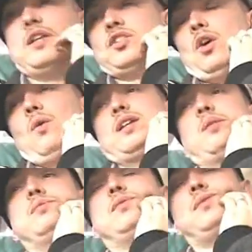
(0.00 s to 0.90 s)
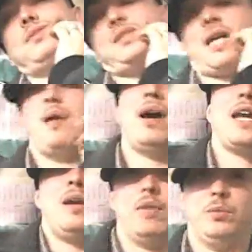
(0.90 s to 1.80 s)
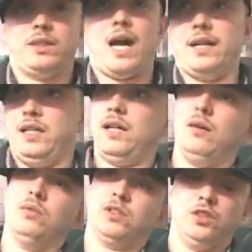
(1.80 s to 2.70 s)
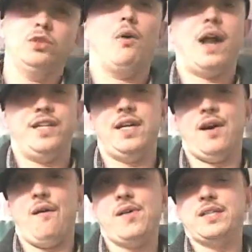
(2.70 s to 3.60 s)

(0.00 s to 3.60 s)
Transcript: So at the time I came up with the idea, it was a new idea.